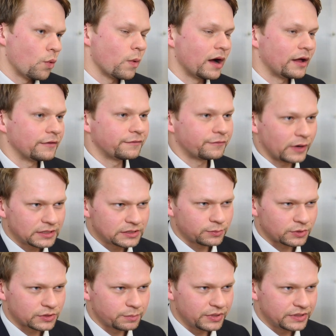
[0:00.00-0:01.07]
While France
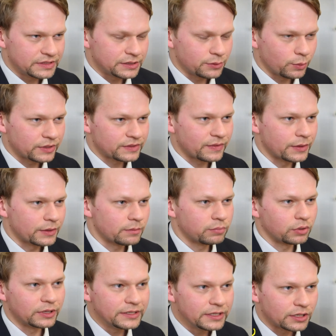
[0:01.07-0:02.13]
was busy with the
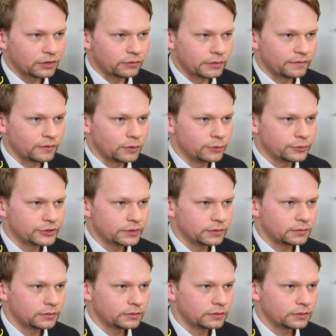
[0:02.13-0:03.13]
political revolution,